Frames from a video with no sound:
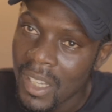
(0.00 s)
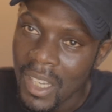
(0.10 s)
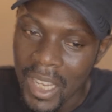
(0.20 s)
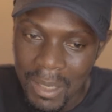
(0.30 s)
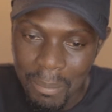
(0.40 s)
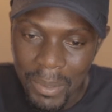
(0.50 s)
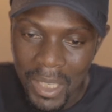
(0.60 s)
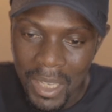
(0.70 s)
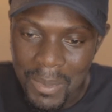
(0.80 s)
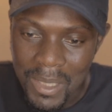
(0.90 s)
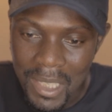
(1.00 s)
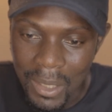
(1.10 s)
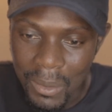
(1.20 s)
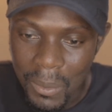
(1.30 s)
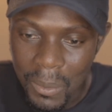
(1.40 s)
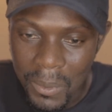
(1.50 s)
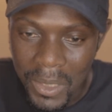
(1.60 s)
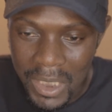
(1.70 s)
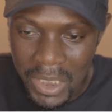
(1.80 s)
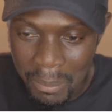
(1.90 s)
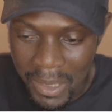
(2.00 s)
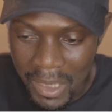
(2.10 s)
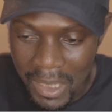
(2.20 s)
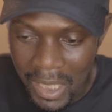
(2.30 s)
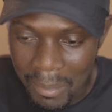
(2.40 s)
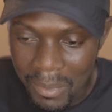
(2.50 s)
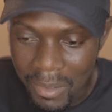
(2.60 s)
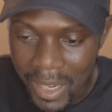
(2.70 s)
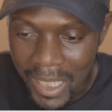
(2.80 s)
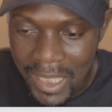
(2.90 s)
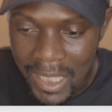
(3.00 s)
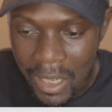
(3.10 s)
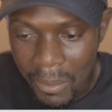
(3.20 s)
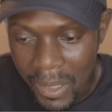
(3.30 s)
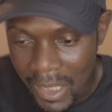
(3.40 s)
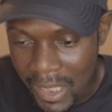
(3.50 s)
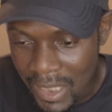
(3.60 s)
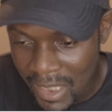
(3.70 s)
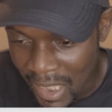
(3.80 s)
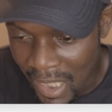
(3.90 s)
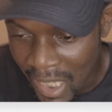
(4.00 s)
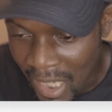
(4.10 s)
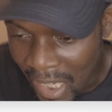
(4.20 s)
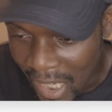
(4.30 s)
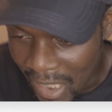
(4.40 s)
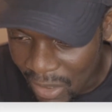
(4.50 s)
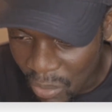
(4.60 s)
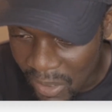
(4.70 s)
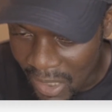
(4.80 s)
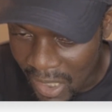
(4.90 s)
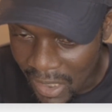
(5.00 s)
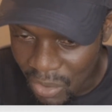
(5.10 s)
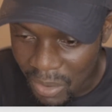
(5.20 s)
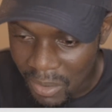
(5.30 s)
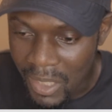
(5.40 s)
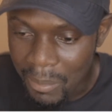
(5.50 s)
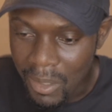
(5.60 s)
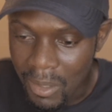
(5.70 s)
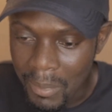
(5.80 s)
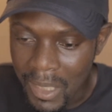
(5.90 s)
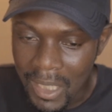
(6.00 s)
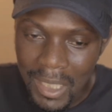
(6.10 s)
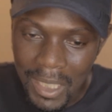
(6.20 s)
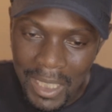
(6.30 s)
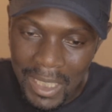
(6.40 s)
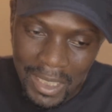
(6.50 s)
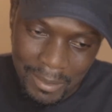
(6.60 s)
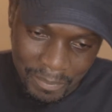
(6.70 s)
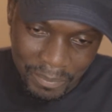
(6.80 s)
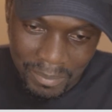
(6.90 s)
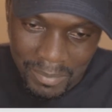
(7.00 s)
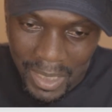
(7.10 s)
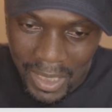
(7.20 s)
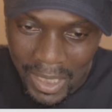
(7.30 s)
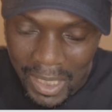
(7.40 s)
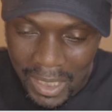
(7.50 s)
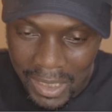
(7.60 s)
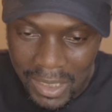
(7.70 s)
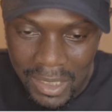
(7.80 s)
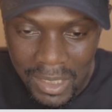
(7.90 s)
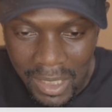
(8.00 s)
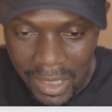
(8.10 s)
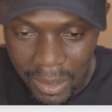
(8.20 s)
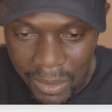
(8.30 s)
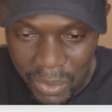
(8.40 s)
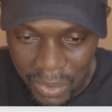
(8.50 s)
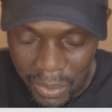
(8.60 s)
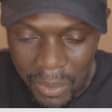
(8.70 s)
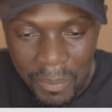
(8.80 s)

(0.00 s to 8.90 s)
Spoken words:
8 p.m. South Korea, Japan time. Right now it is 8:29. Sorry I'm coming in late. I had a lot to do.